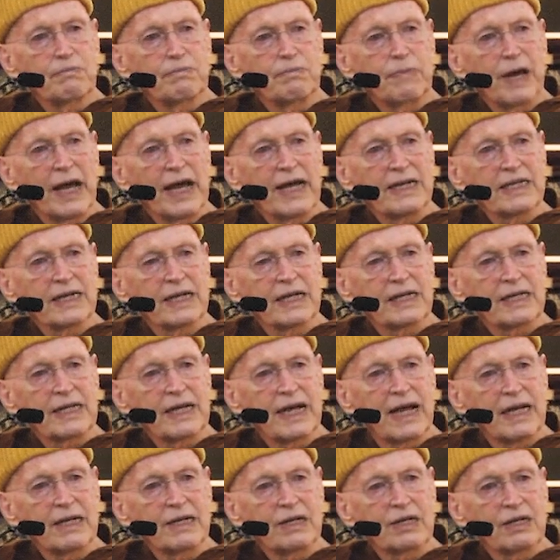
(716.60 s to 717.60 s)
paying
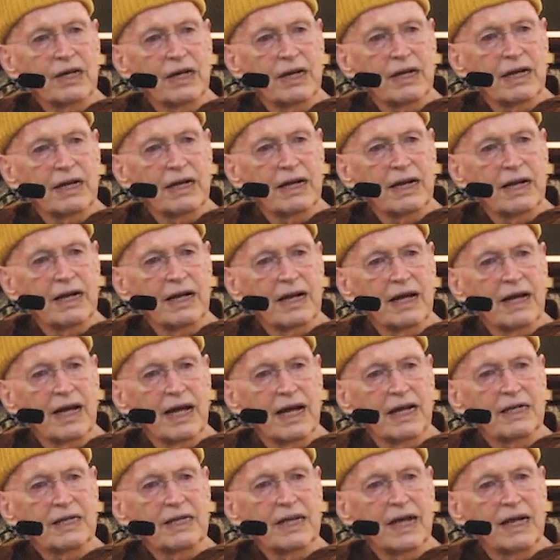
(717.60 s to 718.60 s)

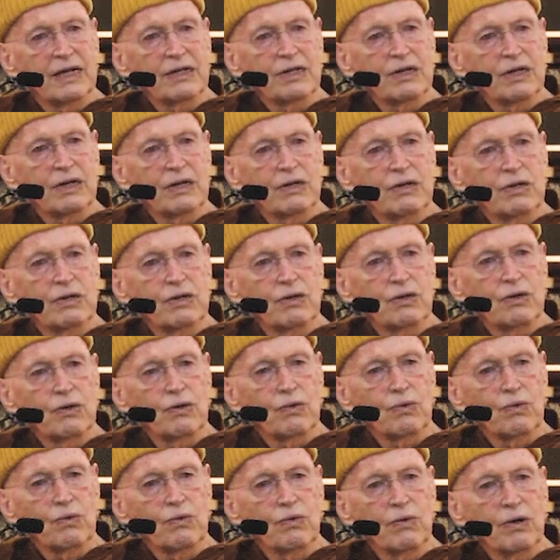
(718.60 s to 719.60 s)
attention
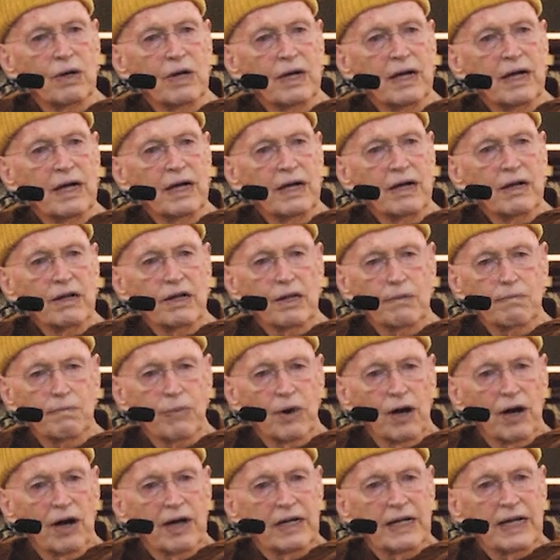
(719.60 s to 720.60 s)
to the
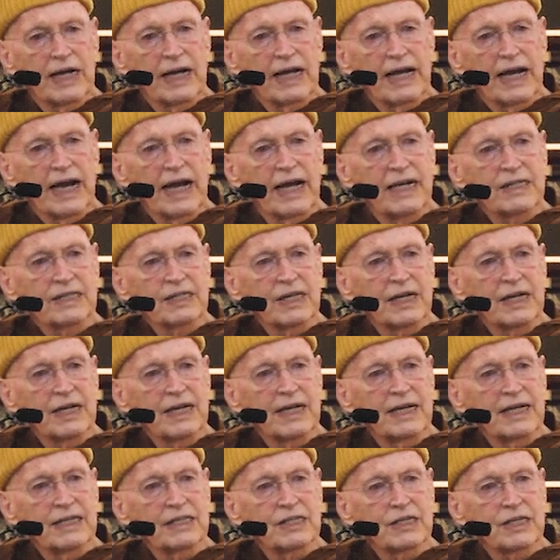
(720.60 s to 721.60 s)
body as
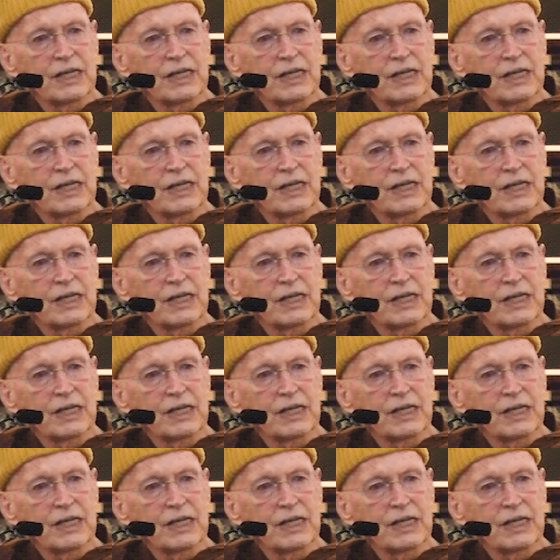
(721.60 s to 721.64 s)
it is